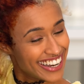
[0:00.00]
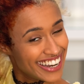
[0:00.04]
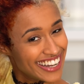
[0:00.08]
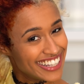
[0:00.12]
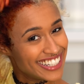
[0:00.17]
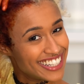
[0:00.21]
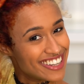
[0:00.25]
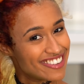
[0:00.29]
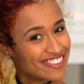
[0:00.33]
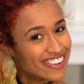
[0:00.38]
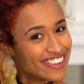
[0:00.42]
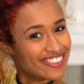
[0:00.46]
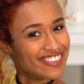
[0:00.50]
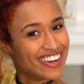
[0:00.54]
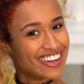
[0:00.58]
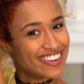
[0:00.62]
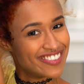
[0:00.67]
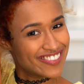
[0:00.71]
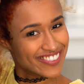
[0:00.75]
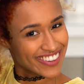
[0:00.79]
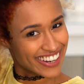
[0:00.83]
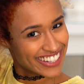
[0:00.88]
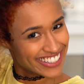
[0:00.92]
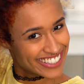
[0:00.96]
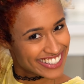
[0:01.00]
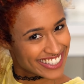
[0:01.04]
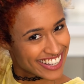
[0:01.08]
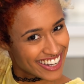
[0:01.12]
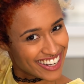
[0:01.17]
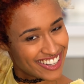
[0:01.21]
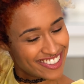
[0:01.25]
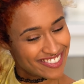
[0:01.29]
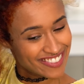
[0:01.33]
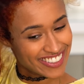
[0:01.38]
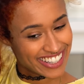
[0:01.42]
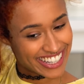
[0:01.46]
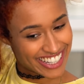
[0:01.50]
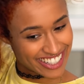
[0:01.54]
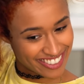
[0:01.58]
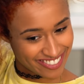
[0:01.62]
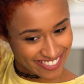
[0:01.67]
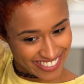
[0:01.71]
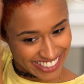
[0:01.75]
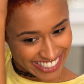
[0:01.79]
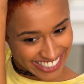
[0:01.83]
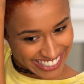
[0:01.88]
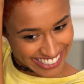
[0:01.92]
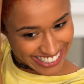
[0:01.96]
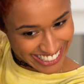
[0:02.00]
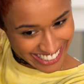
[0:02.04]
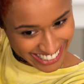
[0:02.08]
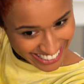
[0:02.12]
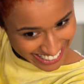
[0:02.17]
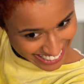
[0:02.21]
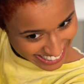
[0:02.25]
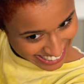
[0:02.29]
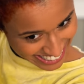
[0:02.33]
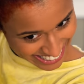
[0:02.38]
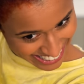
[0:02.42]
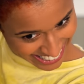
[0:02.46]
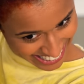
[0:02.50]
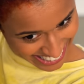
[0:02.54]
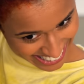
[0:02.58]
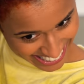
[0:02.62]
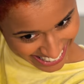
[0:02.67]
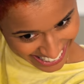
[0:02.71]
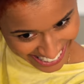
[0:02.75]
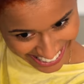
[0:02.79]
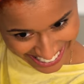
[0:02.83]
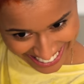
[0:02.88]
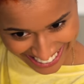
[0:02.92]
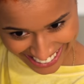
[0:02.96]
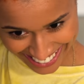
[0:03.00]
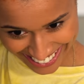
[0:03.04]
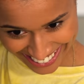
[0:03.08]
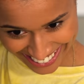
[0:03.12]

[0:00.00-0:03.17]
I love when my friends call me chameleon. Like, that's